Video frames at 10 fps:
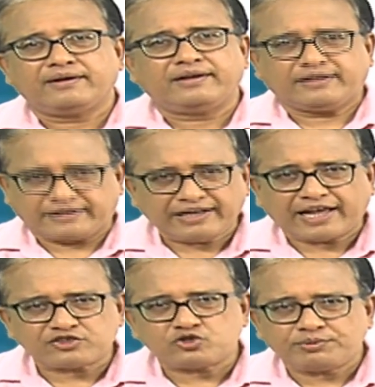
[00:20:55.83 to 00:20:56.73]
There
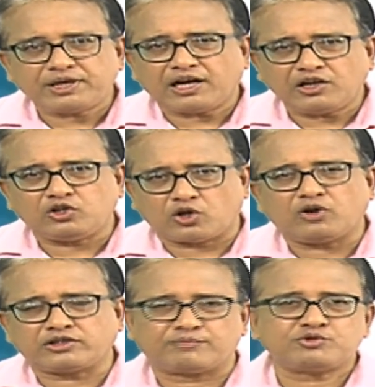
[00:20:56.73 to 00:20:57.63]
has to be a
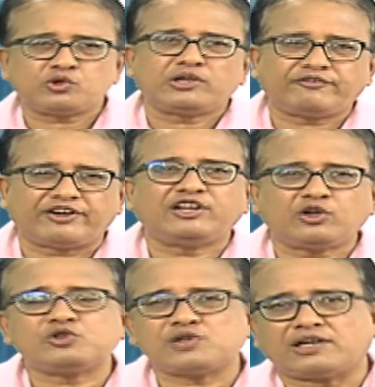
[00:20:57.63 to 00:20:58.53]
long term, so that vendor
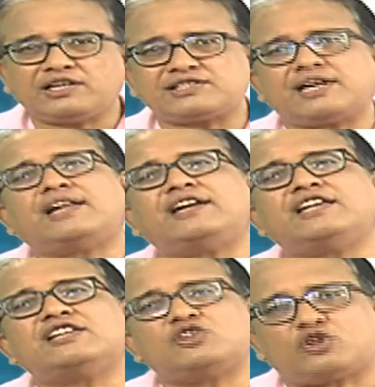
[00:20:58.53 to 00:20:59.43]
also understand that he
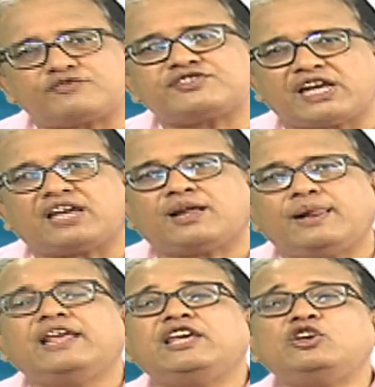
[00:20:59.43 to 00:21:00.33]
has a lot of stake.
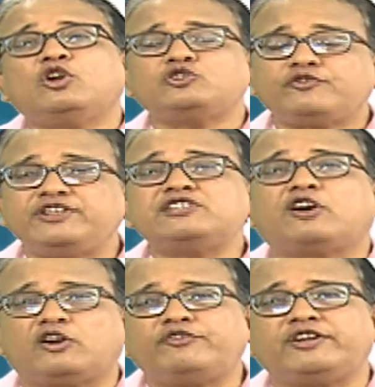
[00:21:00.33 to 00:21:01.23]
He also feels
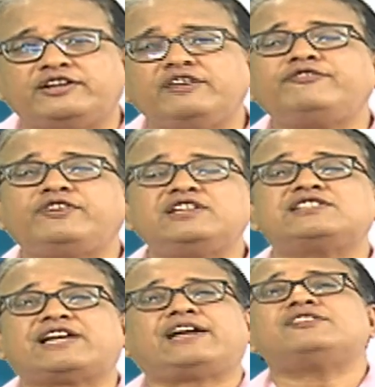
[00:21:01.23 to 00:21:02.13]
confident, he feels
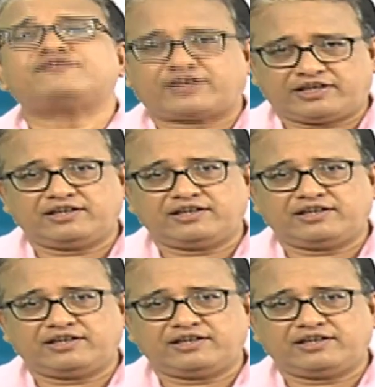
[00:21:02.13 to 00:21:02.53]
satisfied.